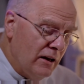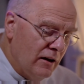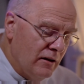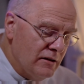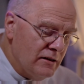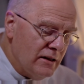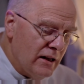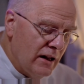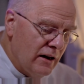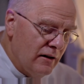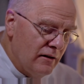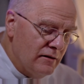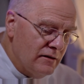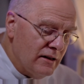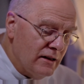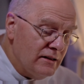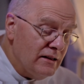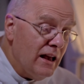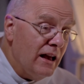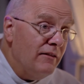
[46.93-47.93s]
ourselves
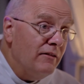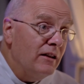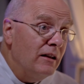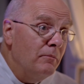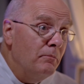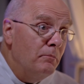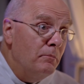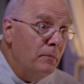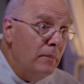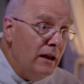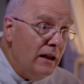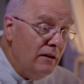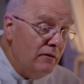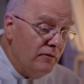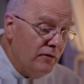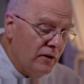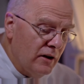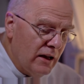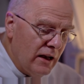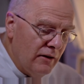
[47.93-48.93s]
as having been
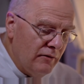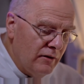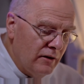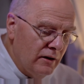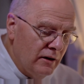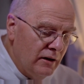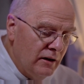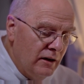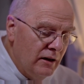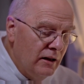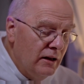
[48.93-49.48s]
forgiven